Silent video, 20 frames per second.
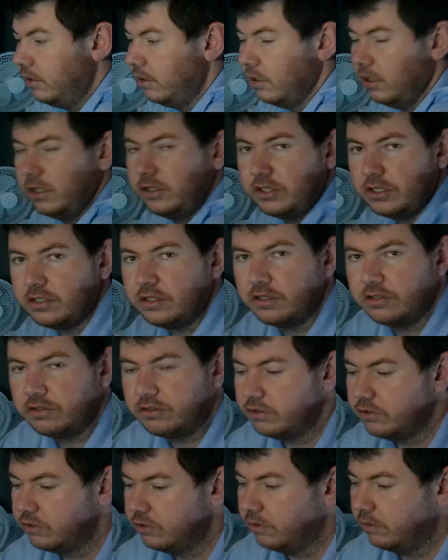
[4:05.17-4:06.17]
It just needs to
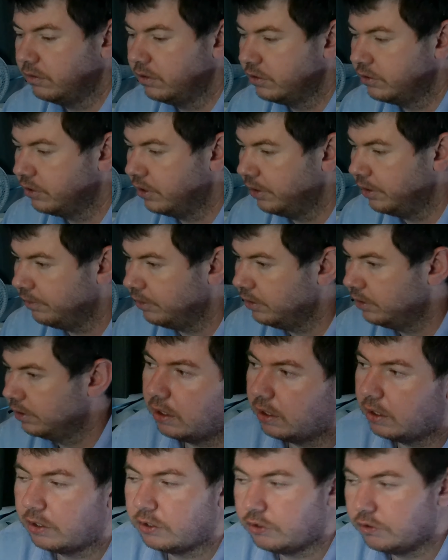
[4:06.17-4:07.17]
install the driver.
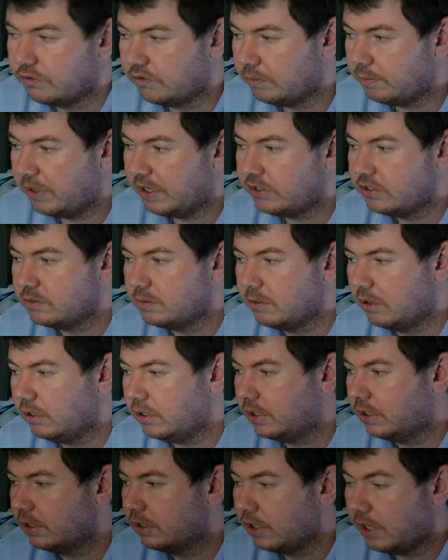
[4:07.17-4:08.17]
Use a benchmark,
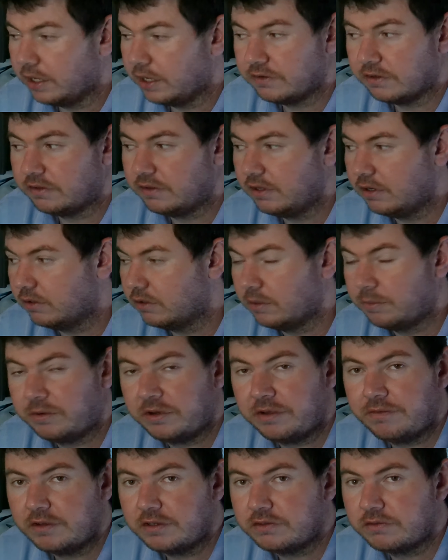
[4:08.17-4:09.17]
as I did on the
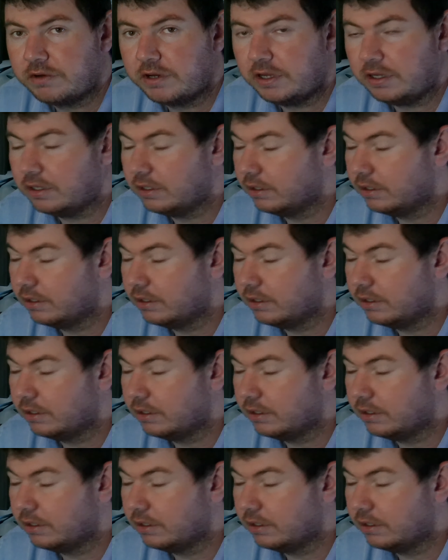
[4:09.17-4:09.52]
previous rig.